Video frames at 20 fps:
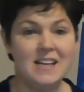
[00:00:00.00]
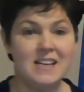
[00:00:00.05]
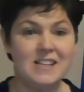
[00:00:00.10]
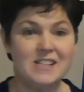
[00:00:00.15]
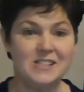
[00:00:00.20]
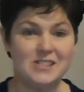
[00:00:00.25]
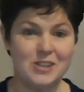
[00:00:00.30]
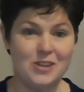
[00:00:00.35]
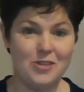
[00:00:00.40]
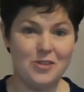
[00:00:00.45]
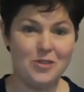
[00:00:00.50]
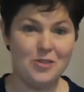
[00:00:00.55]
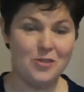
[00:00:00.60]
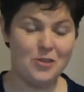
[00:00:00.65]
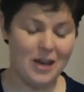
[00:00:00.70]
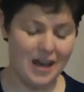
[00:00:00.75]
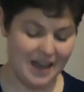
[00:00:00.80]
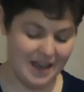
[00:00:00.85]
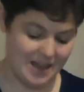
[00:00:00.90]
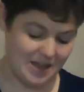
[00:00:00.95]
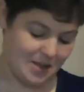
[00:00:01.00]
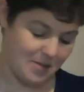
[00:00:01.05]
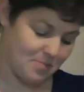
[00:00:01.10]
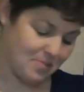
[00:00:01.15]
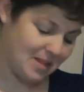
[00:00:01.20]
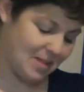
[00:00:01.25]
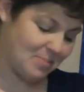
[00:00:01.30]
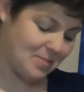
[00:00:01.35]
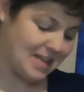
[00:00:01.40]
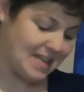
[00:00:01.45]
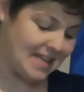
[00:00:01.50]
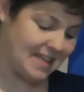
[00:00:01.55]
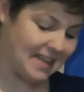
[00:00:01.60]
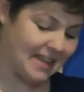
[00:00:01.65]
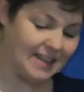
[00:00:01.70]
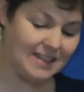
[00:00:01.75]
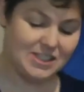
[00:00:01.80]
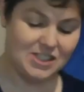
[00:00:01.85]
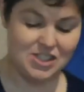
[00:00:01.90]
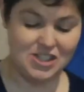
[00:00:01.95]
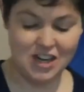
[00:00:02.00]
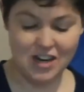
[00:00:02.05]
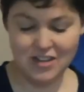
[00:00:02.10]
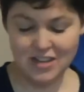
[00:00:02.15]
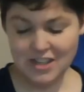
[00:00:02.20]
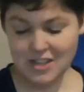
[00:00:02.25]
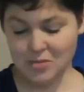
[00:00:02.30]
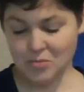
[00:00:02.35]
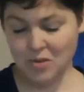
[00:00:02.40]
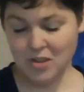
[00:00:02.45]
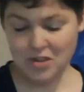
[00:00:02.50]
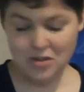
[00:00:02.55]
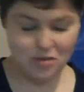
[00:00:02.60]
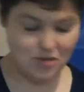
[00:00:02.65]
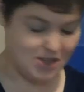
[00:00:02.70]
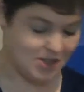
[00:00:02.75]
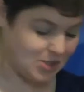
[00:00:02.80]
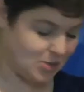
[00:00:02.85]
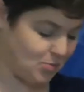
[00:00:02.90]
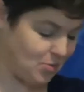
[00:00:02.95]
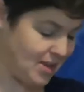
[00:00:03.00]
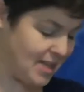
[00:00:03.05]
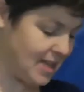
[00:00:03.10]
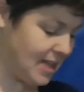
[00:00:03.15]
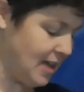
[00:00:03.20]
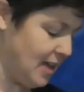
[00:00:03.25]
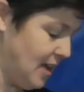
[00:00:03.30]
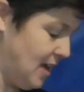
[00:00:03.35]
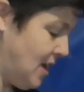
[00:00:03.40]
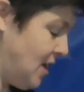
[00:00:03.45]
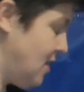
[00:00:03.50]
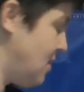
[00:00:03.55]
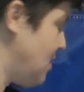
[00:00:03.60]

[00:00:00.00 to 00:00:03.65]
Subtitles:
So let me share these with you this week. The